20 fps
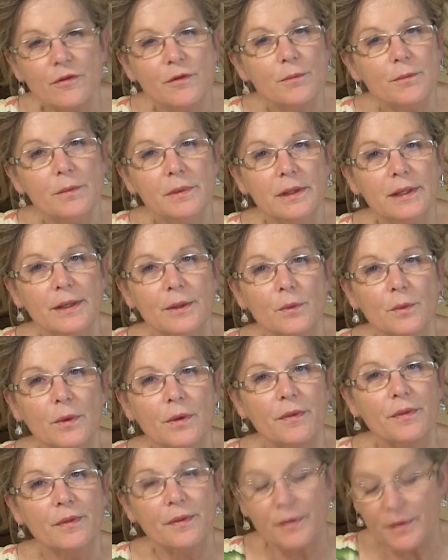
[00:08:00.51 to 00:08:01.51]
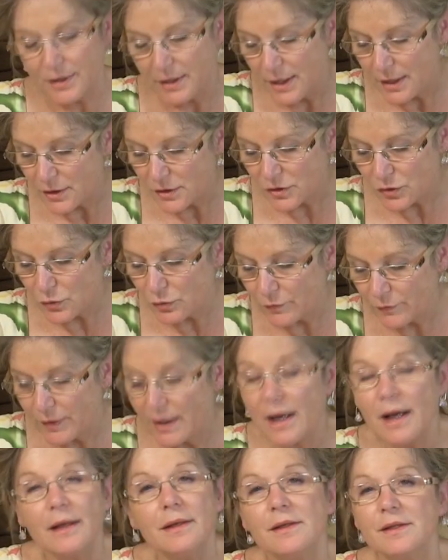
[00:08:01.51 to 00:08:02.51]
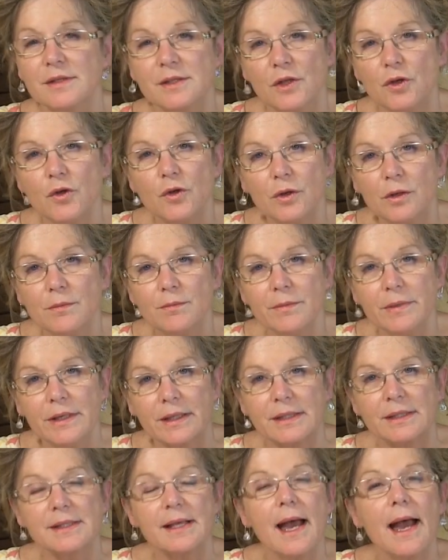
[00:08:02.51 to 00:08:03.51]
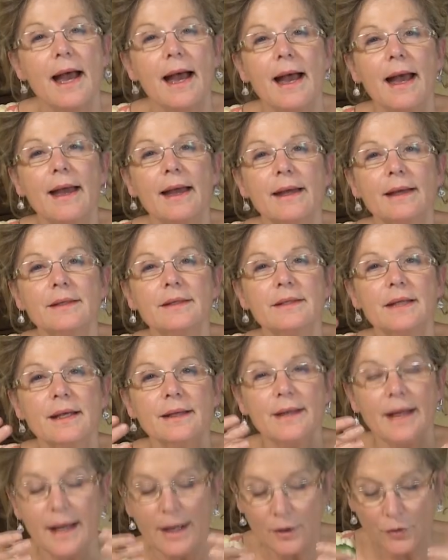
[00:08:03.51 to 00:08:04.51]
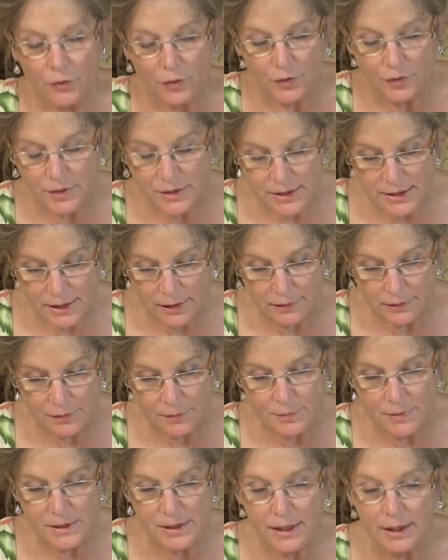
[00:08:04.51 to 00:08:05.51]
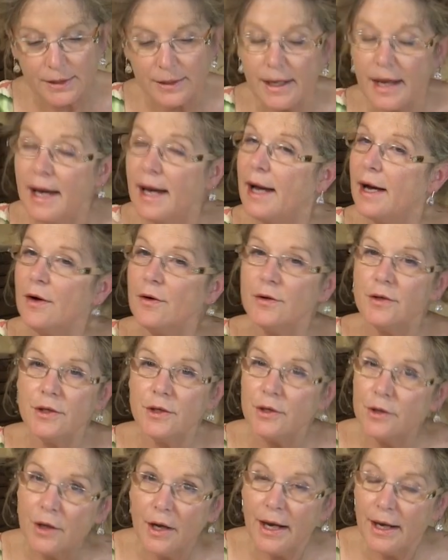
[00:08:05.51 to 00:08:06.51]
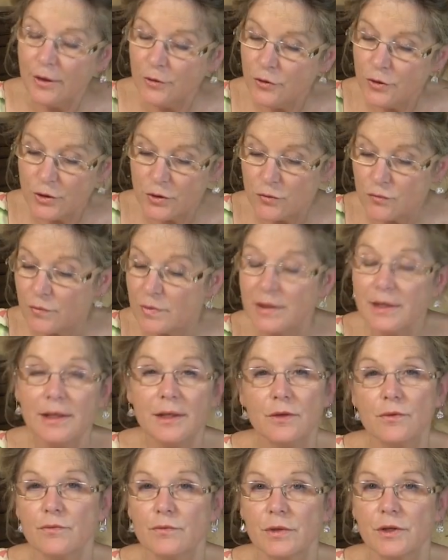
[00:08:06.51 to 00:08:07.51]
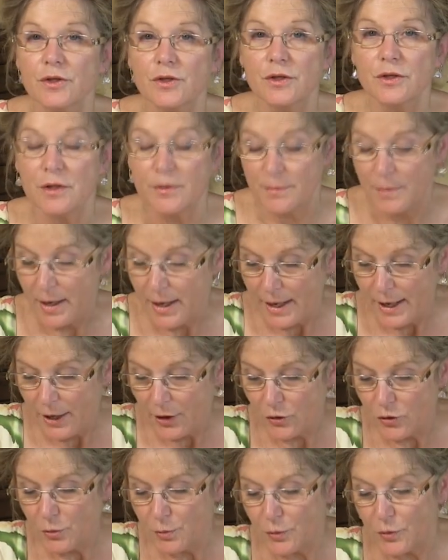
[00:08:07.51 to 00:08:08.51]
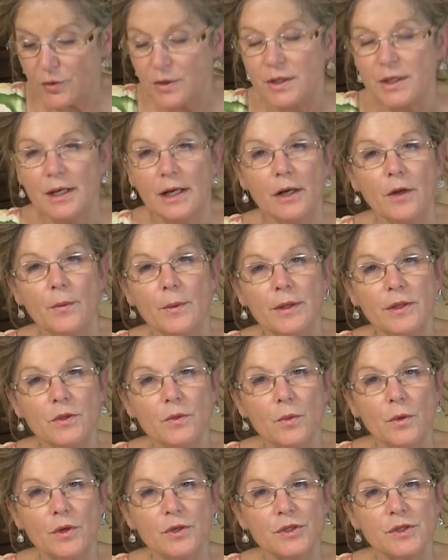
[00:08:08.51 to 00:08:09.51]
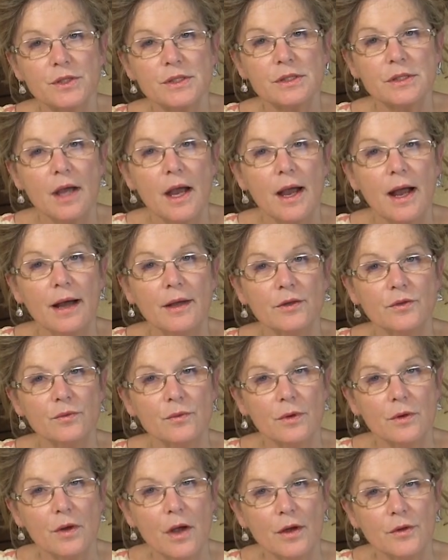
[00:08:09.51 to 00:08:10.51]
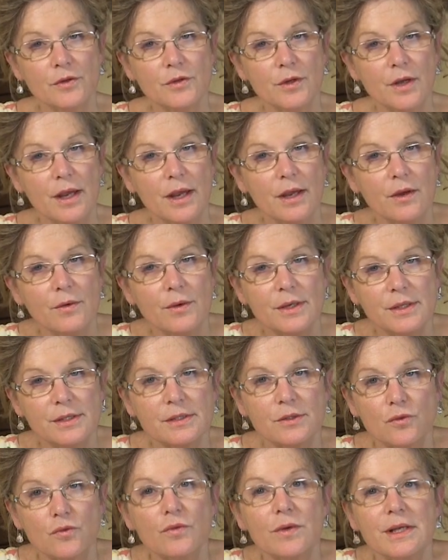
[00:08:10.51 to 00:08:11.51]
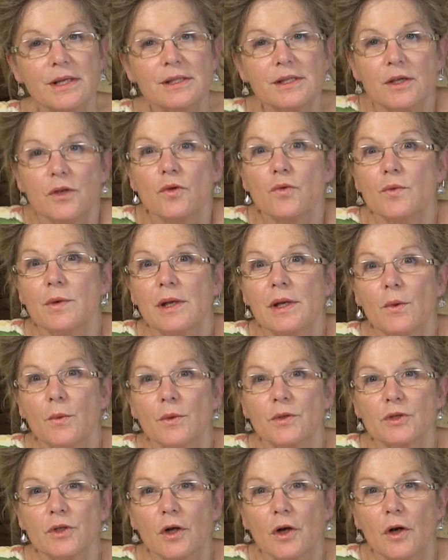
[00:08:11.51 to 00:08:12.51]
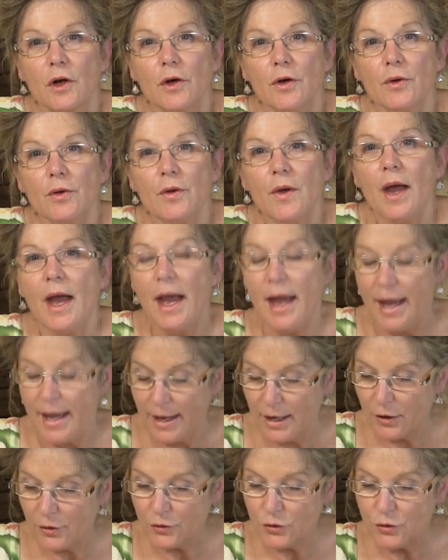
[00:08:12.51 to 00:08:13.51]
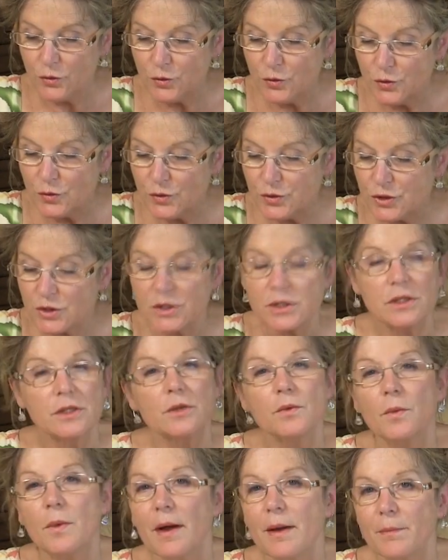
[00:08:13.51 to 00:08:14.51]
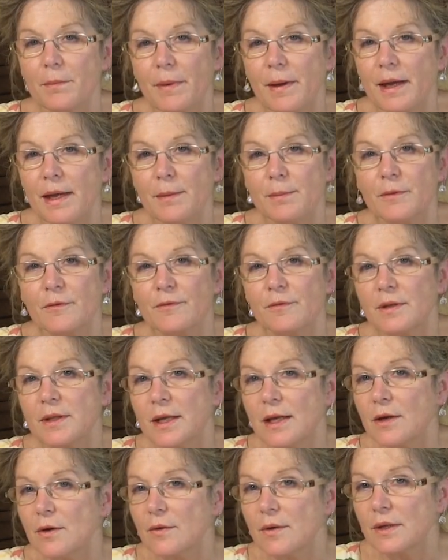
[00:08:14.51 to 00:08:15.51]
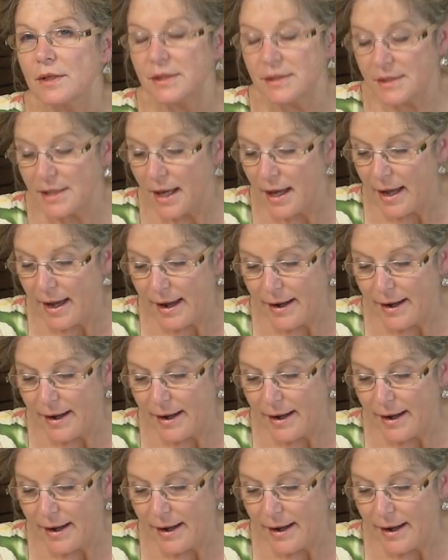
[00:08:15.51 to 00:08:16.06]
familiar with the sort of colours that you can mix and how you can dull them down, how you can really enrich them, how you put yellow under washes, under areas, greens that you really want to glow, how you use just the white paper for the areas